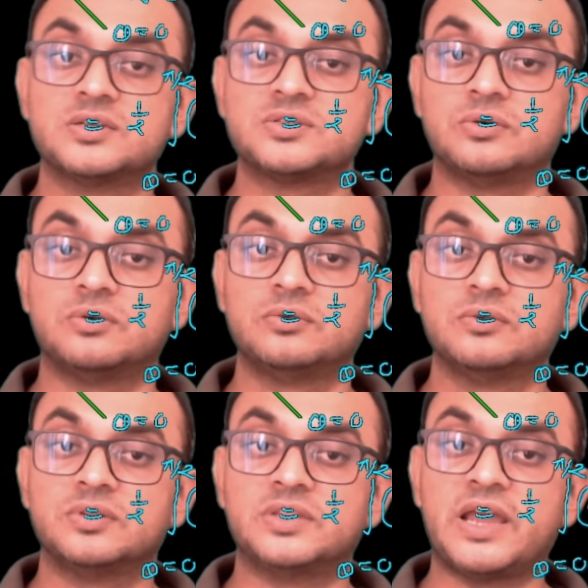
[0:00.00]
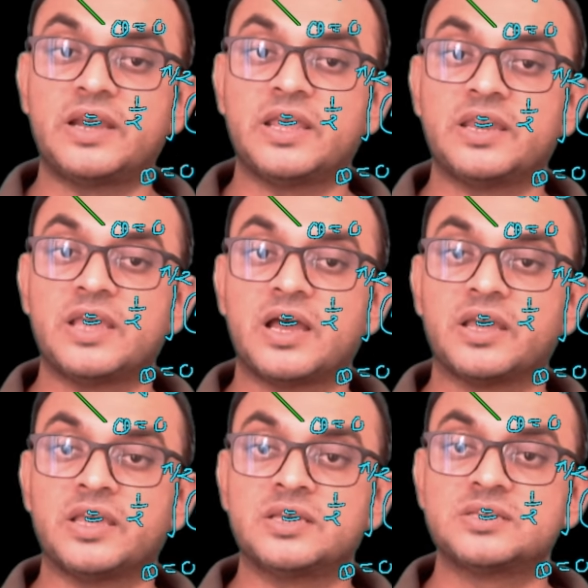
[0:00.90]
So that
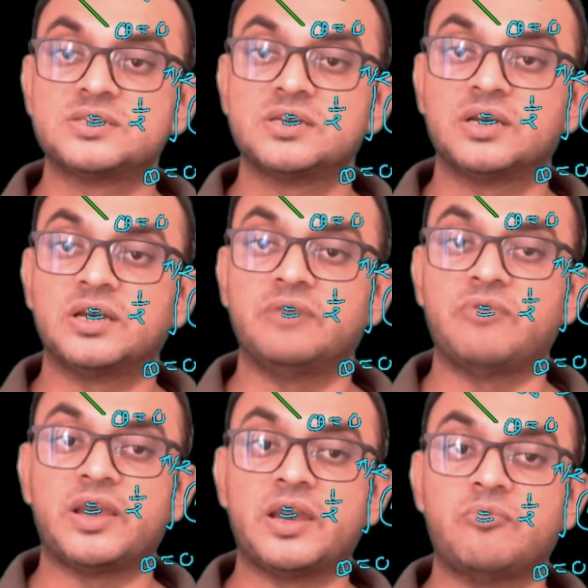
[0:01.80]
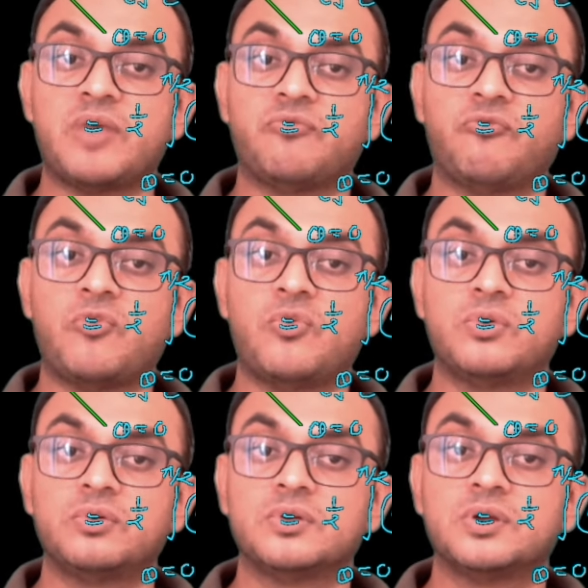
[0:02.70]
area is divided by
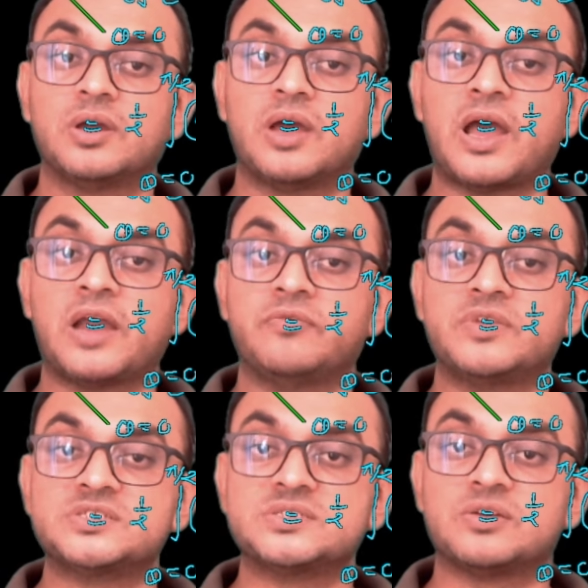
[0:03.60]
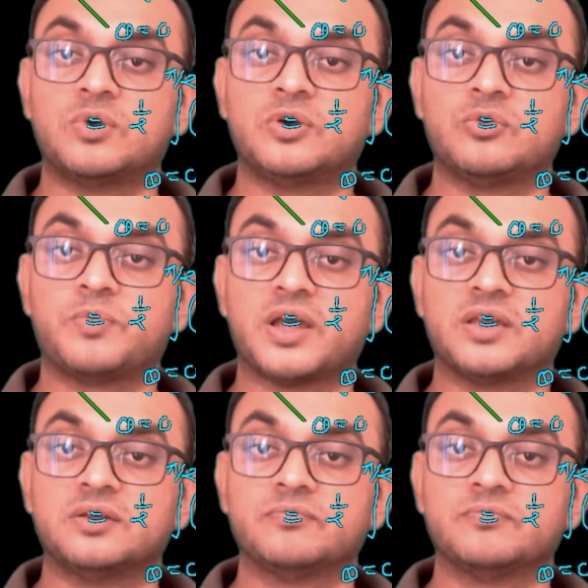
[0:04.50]
4, and which is equal to pi.